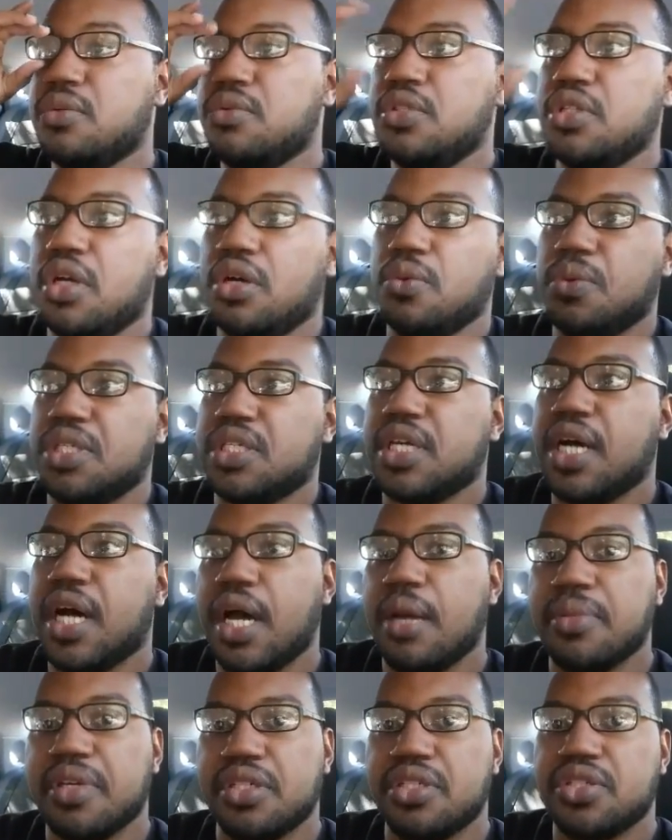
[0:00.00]
you know, with
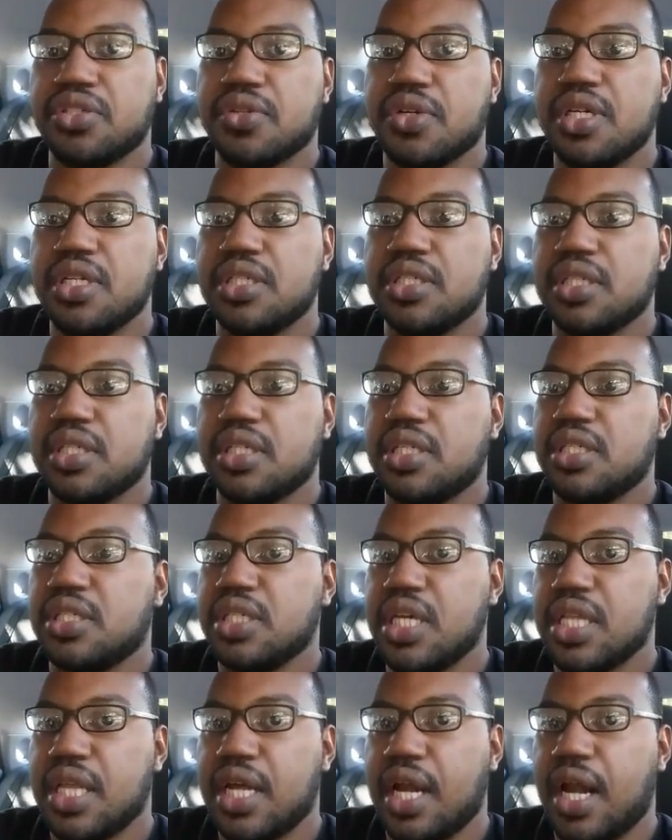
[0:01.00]
time constraints, and
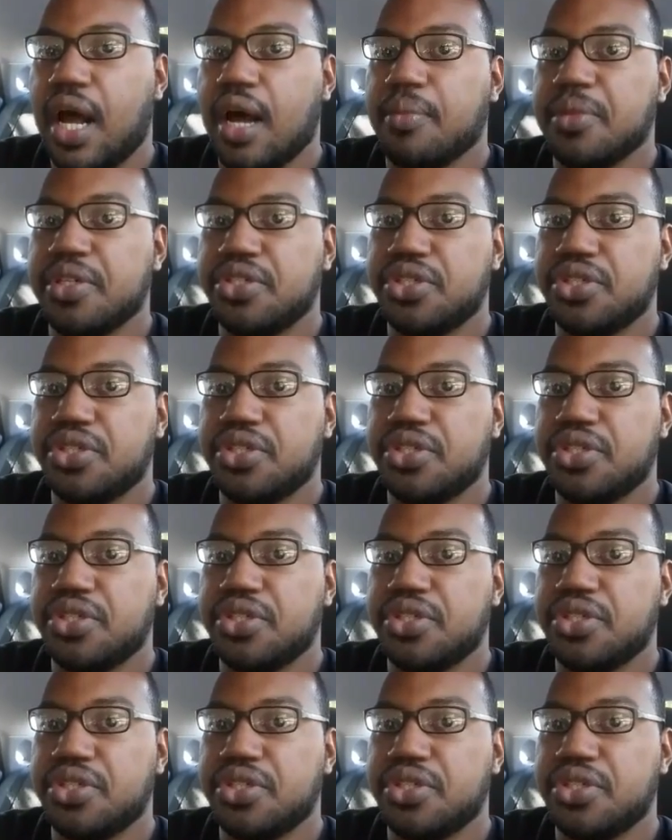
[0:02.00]
seeing that I'm